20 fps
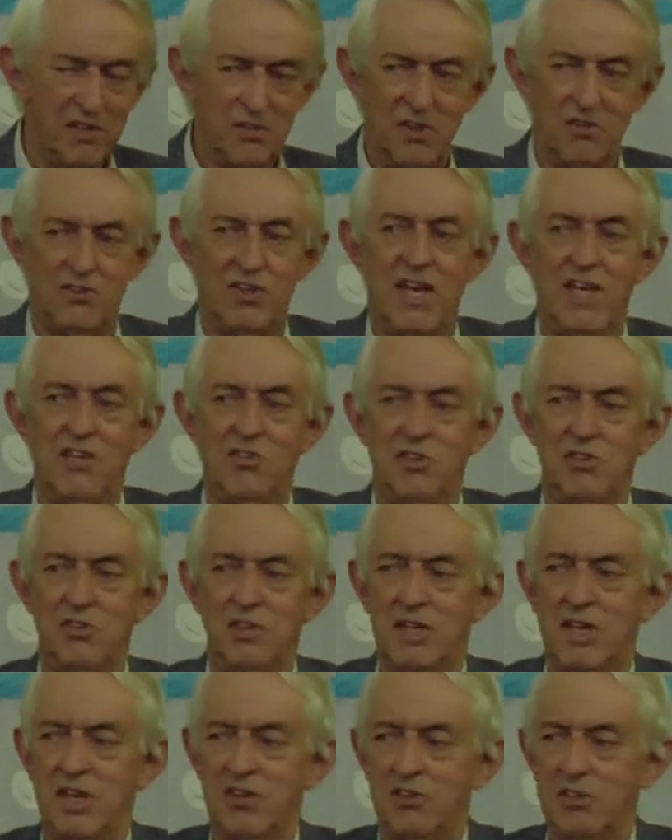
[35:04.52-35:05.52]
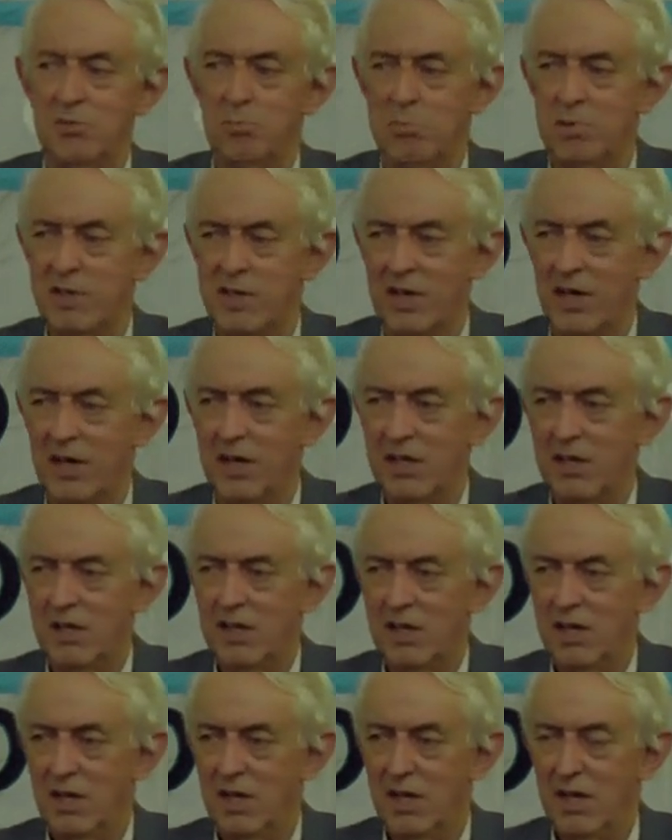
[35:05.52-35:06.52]
this entity getting bigger
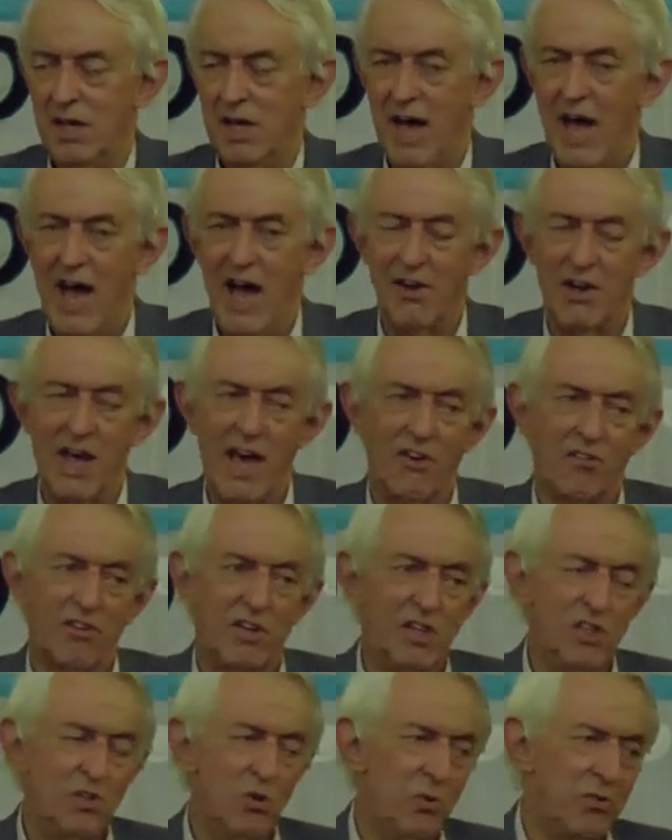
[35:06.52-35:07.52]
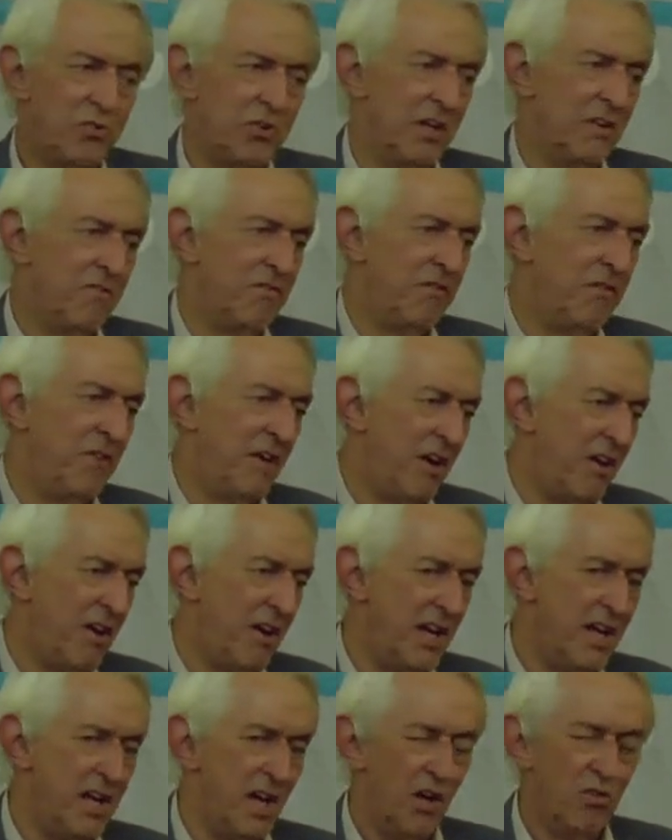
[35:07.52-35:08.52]
and actually using
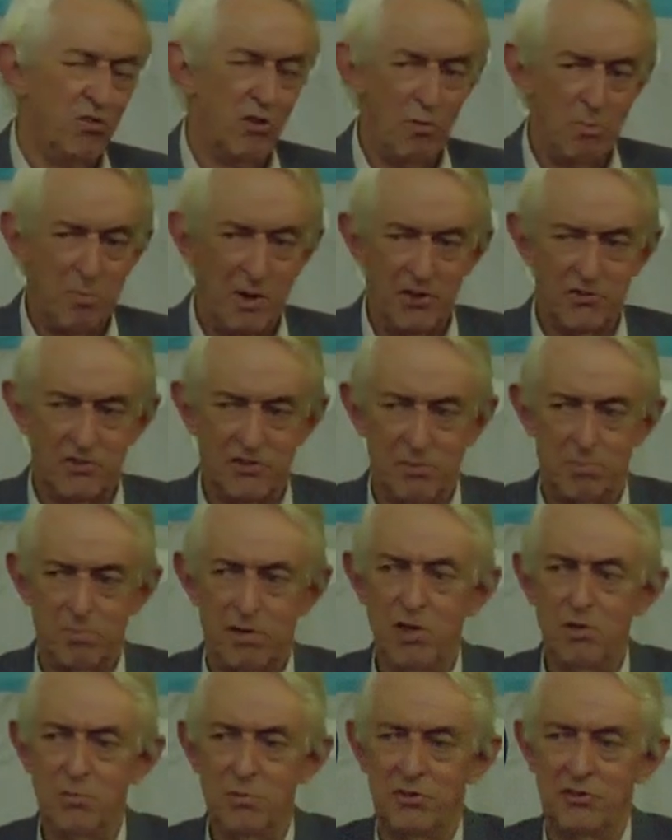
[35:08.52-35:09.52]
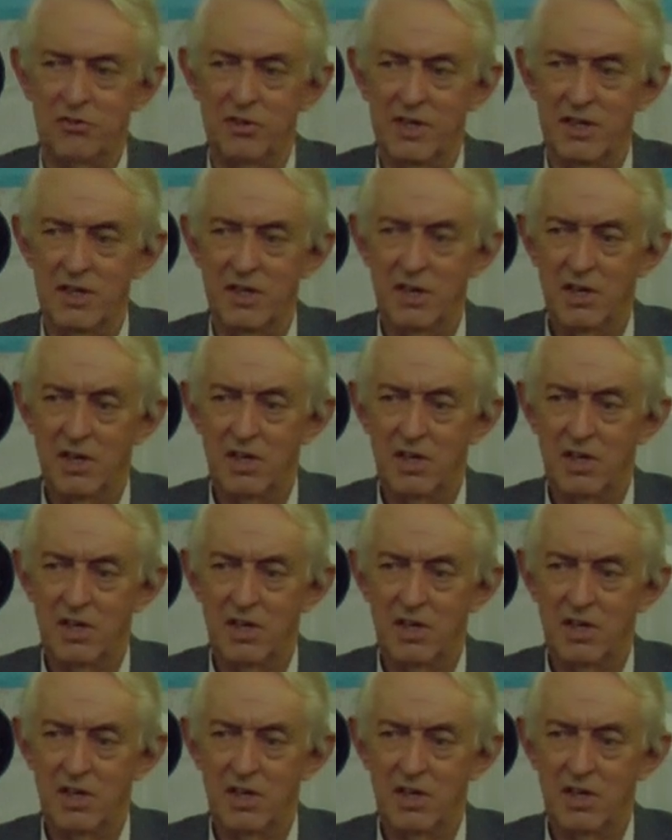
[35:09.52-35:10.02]
very robust diplomacy